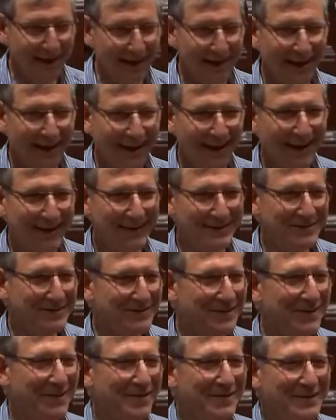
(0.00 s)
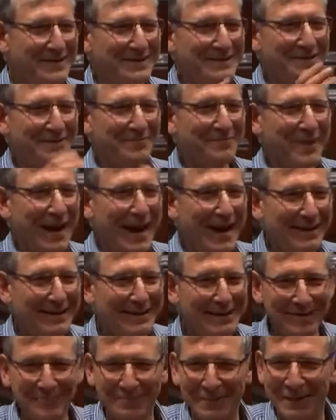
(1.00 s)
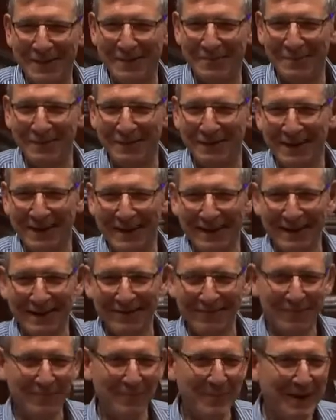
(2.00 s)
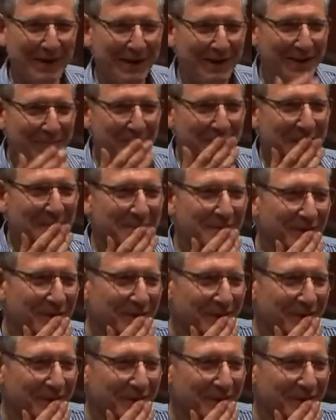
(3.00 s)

And there's some marketing people here and media people.